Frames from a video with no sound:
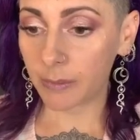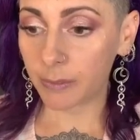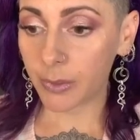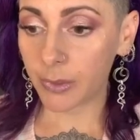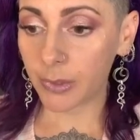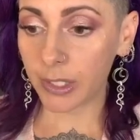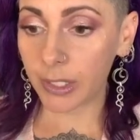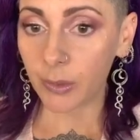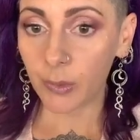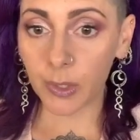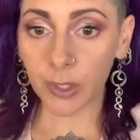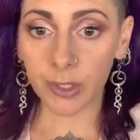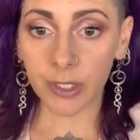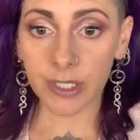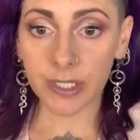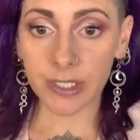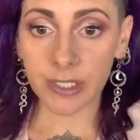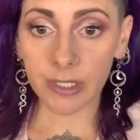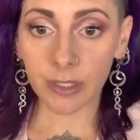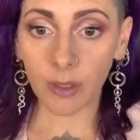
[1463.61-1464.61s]
pre-order
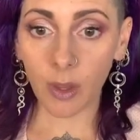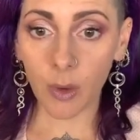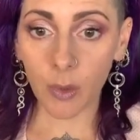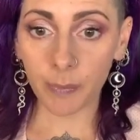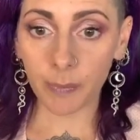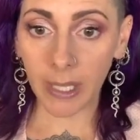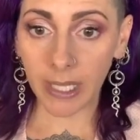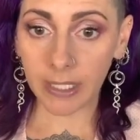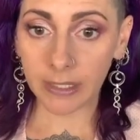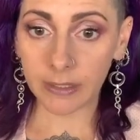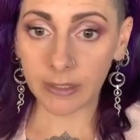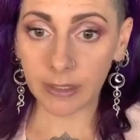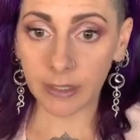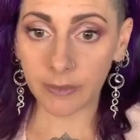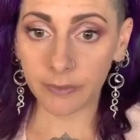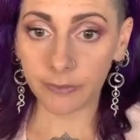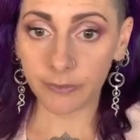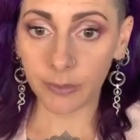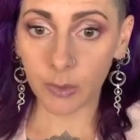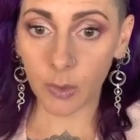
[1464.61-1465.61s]
is still open
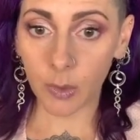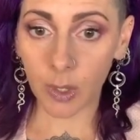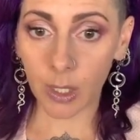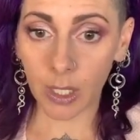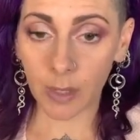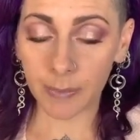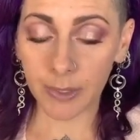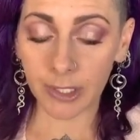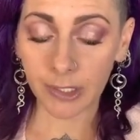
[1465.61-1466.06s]
for,